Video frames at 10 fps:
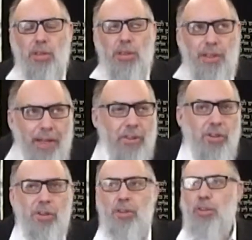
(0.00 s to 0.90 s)

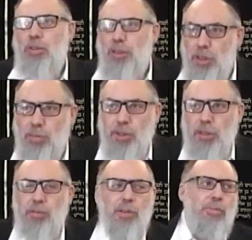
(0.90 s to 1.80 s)
connection, a certain
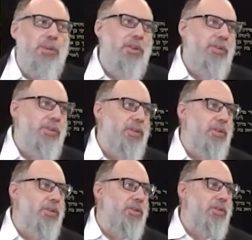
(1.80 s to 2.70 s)
intimacy with the material,
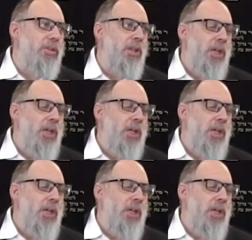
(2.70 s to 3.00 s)
a certain